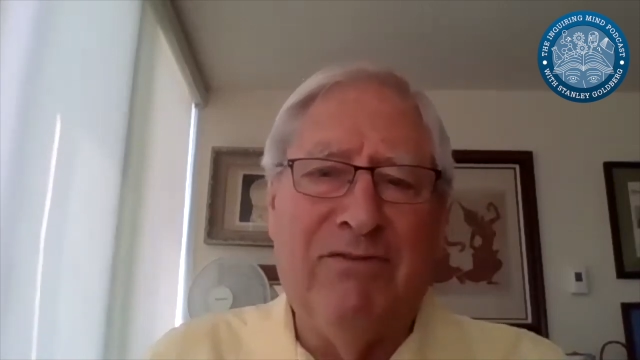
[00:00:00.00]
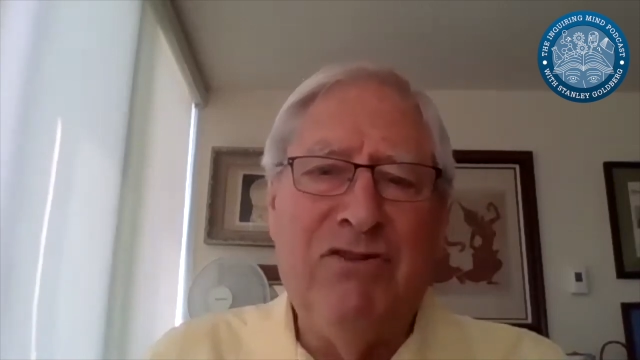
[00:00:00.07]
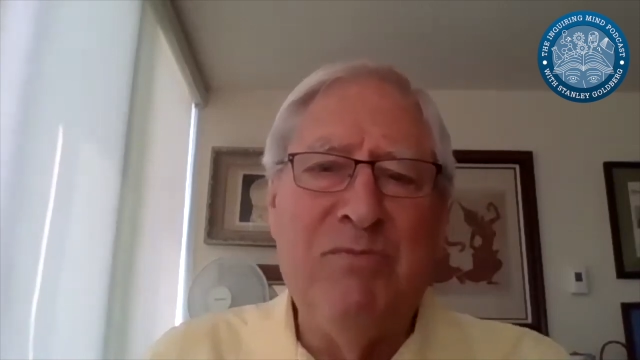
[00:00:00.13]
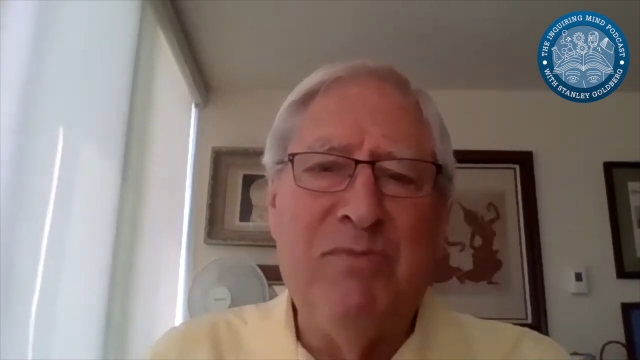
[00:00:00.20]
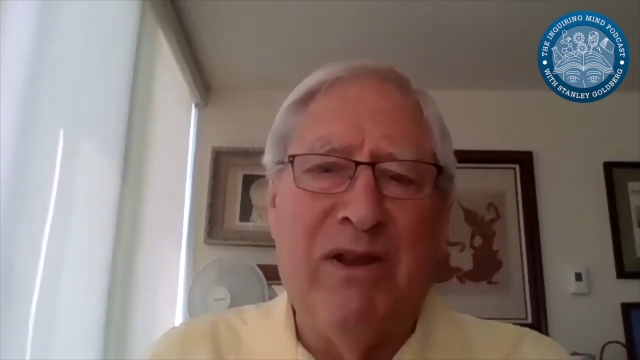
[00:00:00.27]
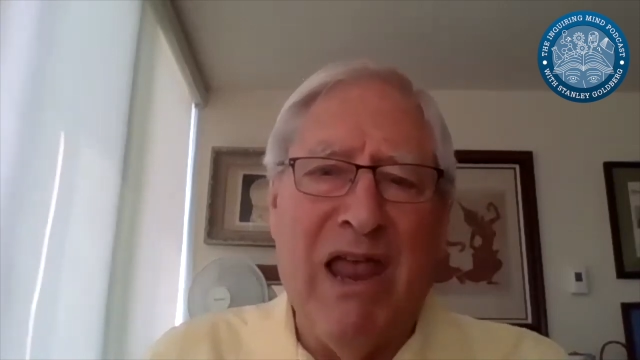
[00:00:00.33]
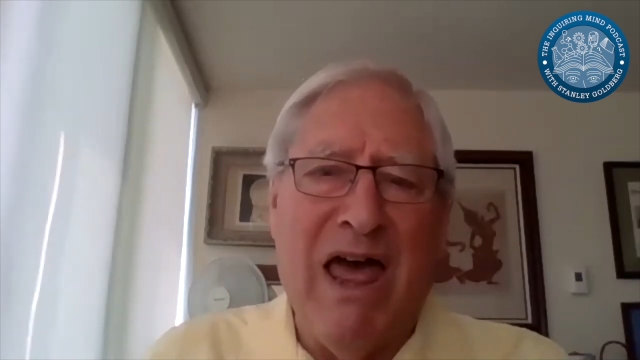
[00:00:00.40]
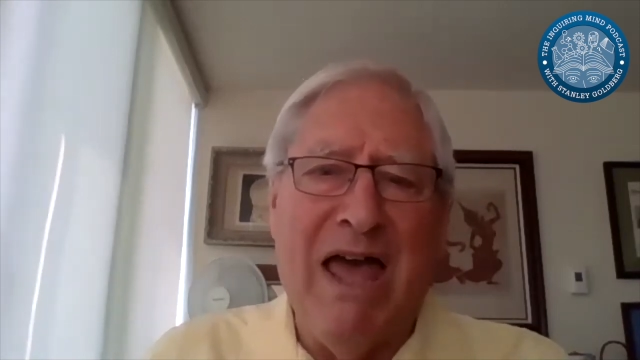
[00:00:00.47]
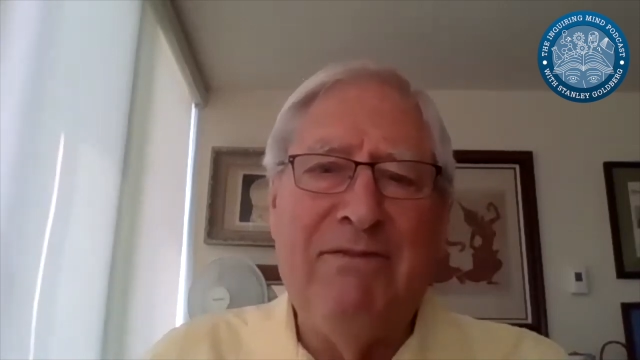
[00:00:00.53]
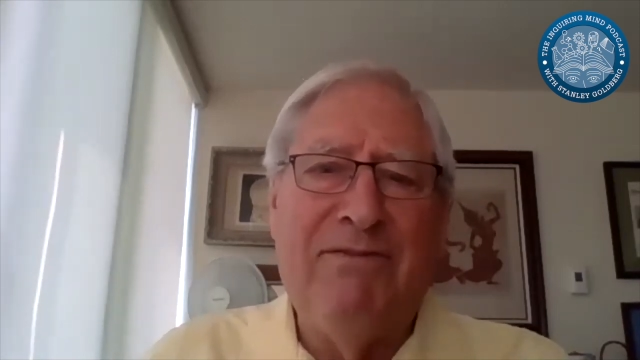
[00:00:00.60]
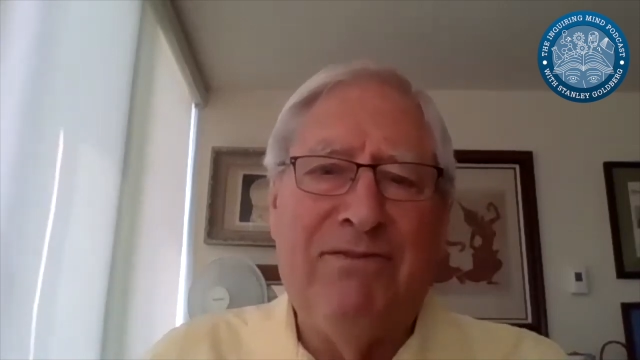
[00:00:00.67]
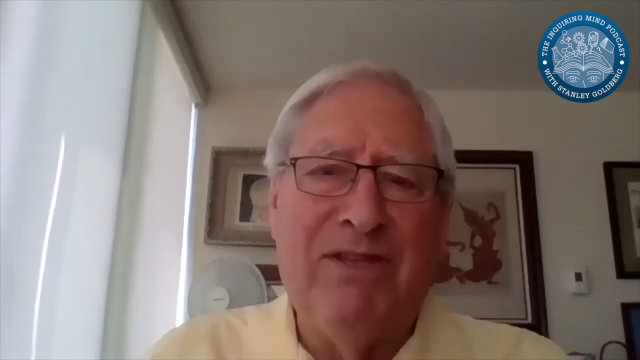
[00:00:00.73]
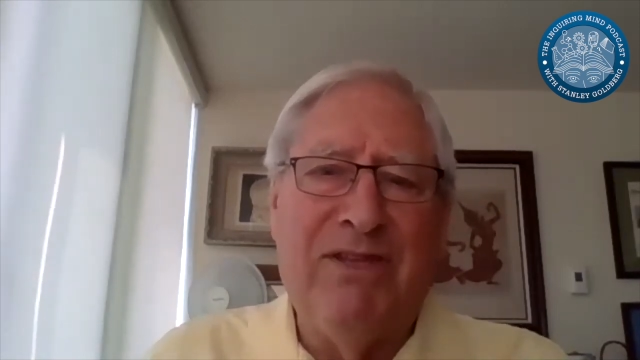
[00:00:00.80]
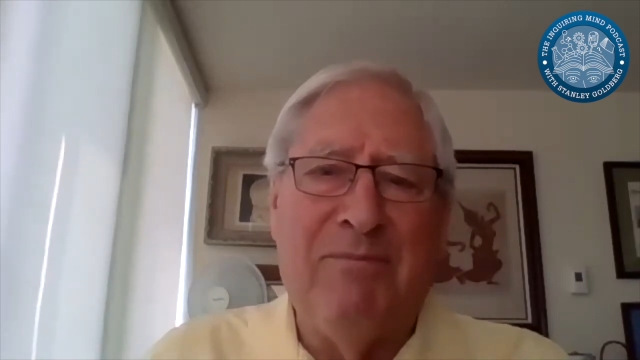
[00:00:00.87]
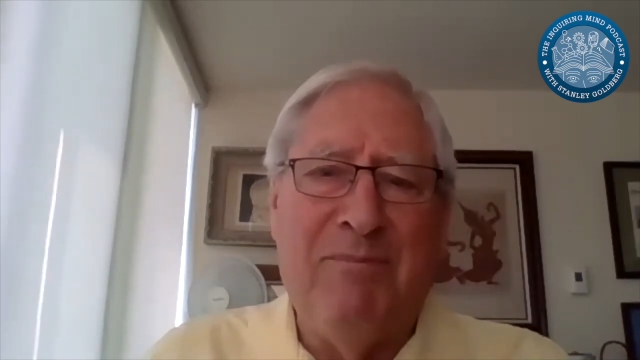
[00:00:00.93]
human life
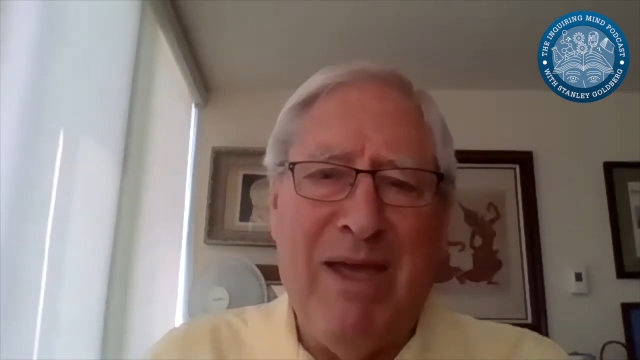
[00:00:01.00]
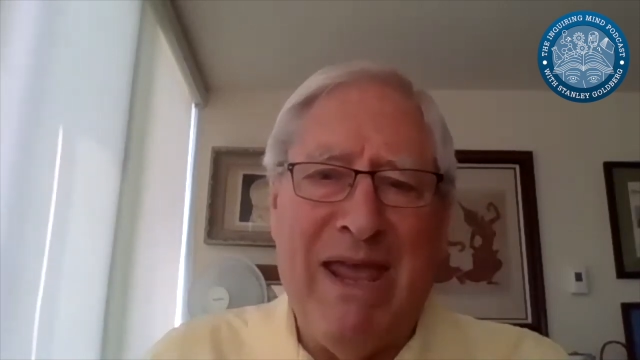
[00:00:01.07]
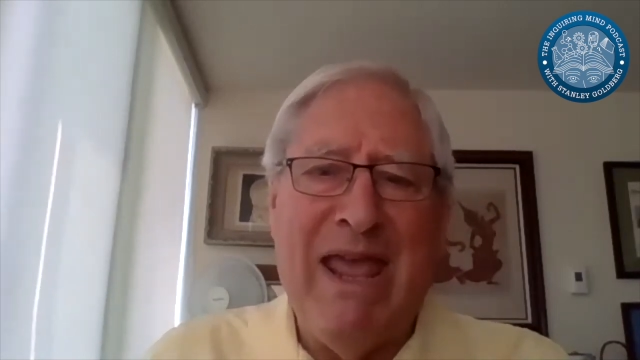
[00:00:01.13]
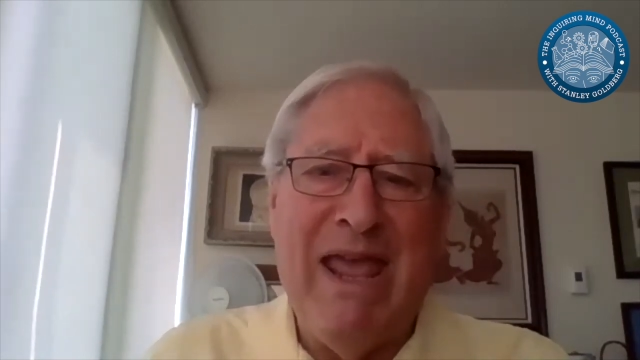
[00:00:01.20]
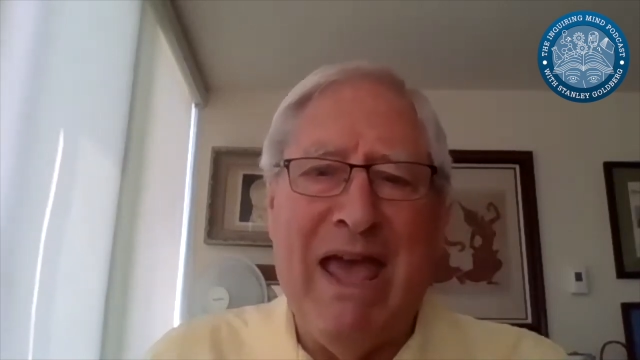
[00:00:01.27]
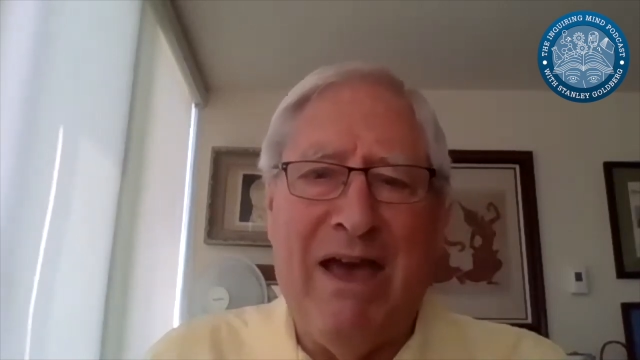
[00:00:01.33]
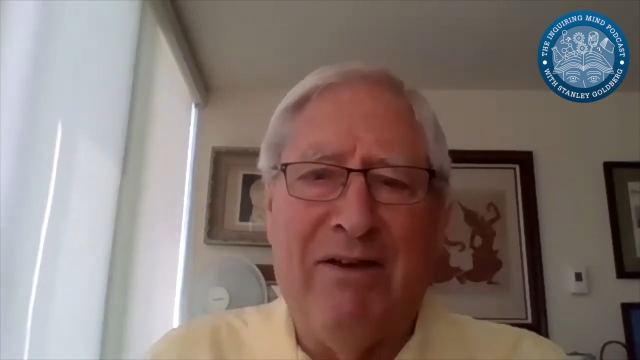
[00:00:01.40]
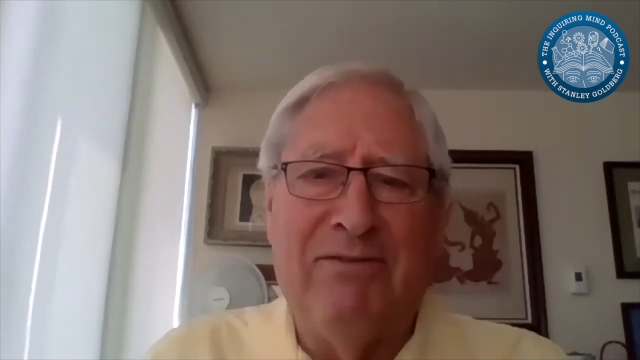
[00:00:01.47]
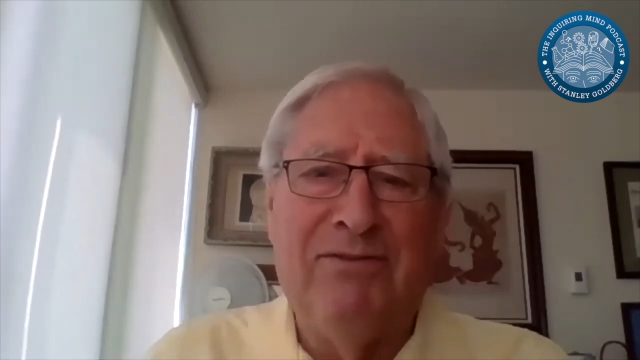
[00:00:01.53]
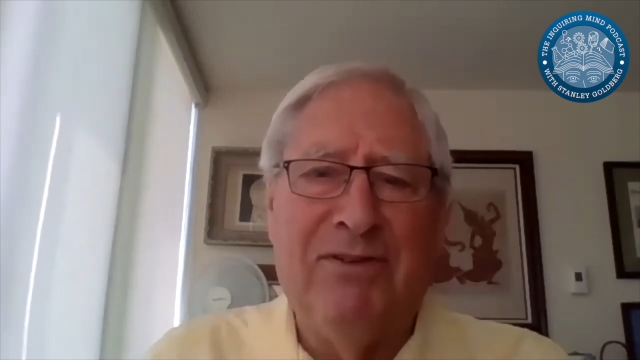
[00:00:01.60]
that may have